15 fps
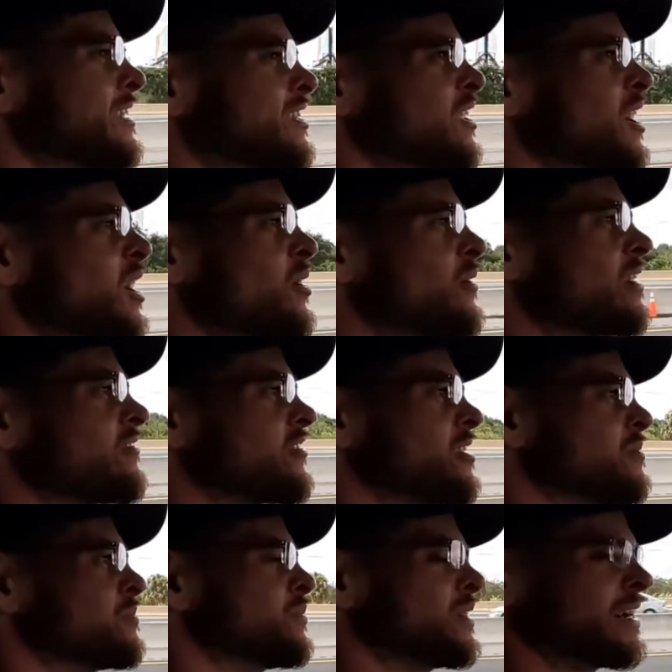hello
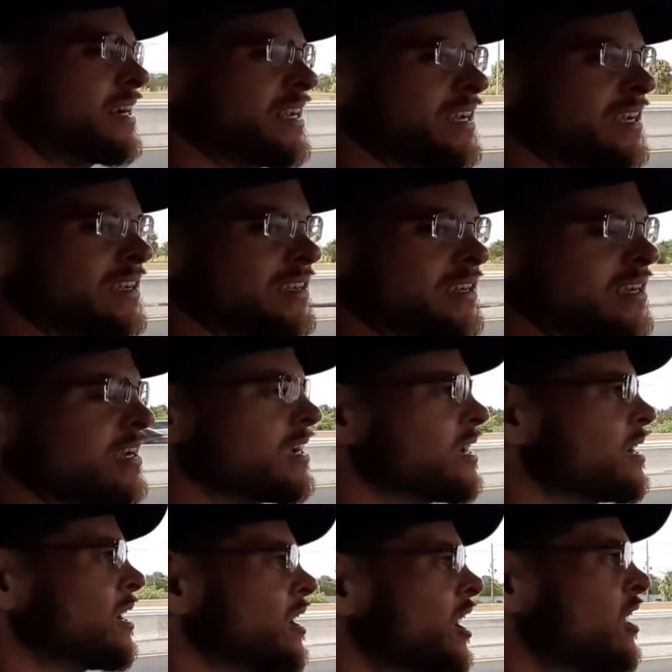everybody.
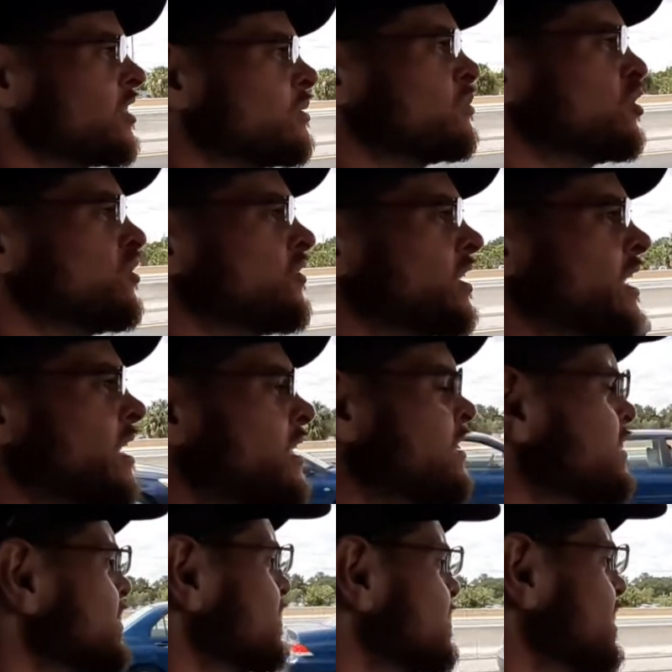On the move
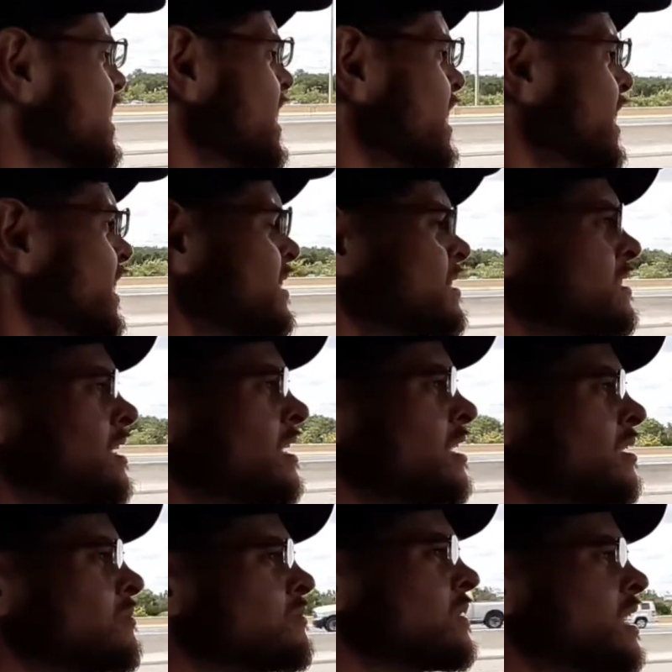again. And
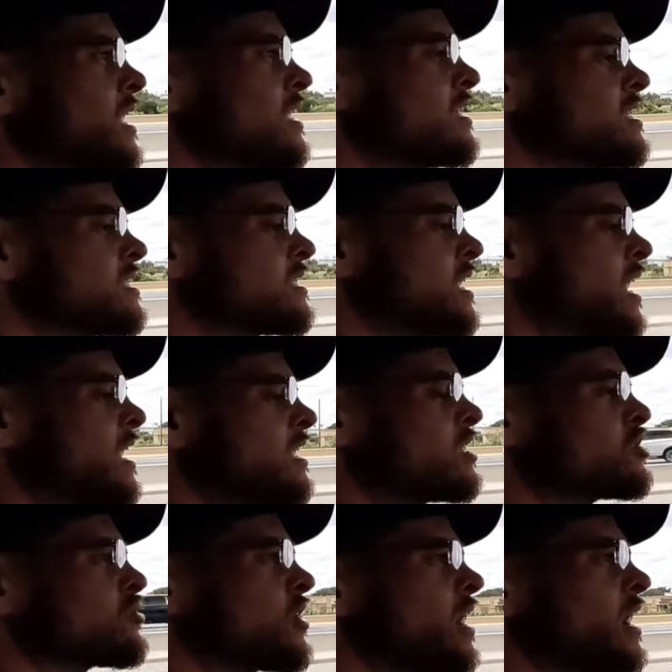decided
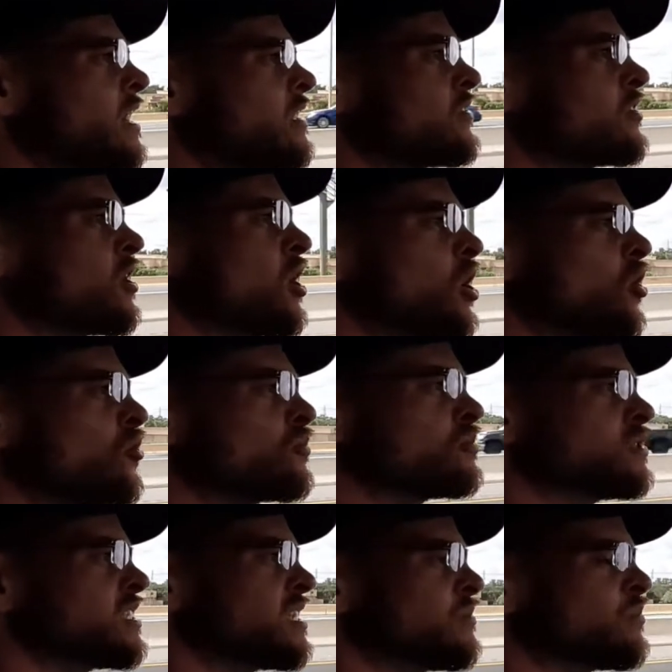to try the Home
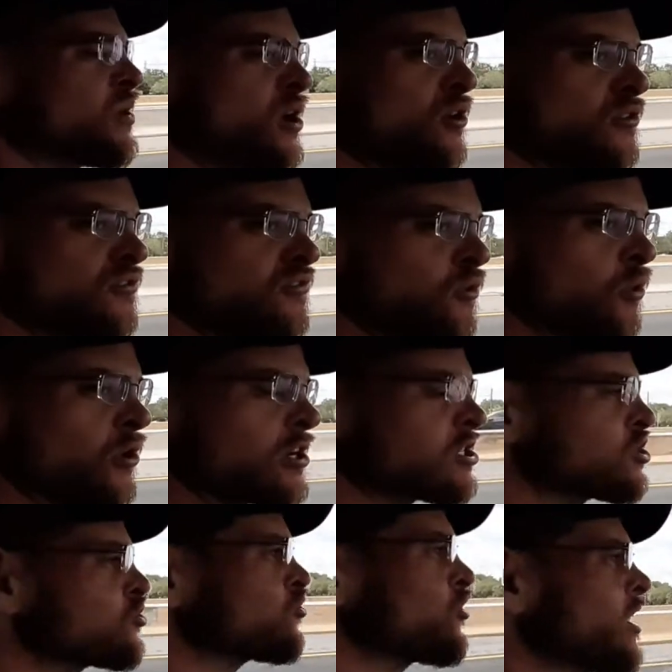Depot Ford
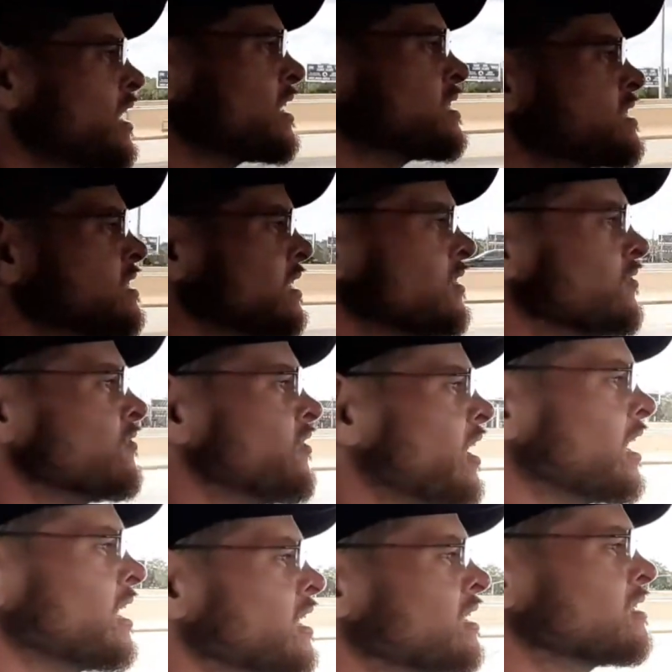Transit
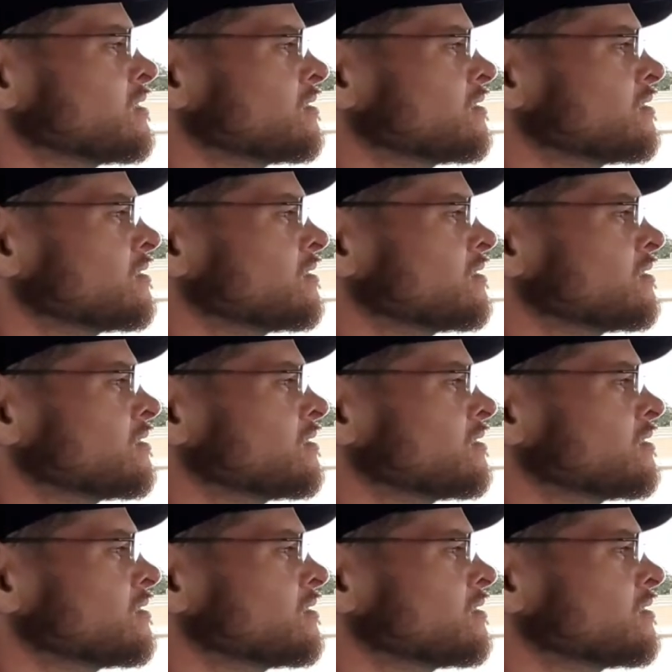van.